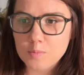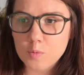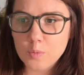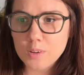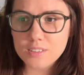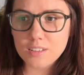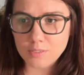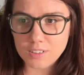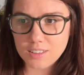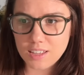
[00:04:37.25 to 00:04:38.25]
Once
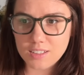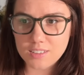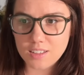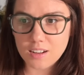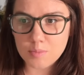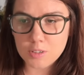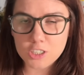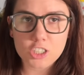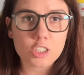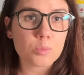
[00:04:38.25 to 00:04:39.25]
everything's got a bunch
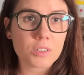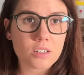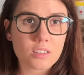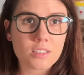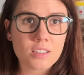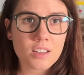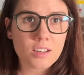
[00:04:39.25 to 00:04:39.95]
of Jupiters,